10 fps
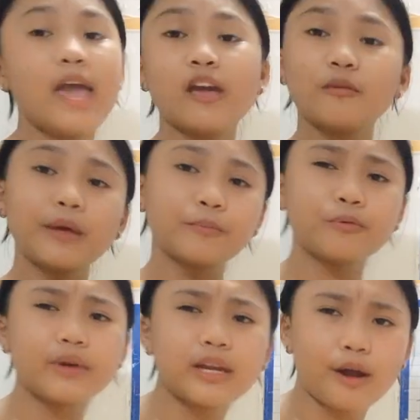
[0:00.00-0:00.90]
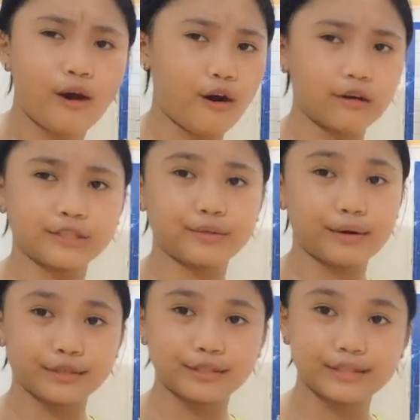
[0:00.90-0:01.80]
It can be pretty hard to
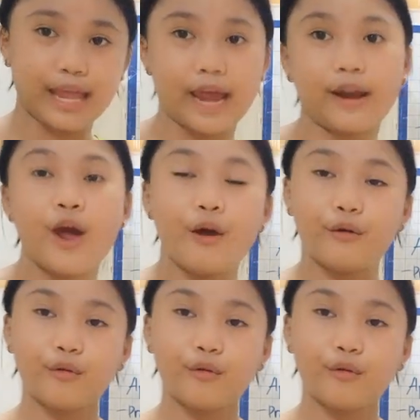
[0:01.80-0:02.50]
understand,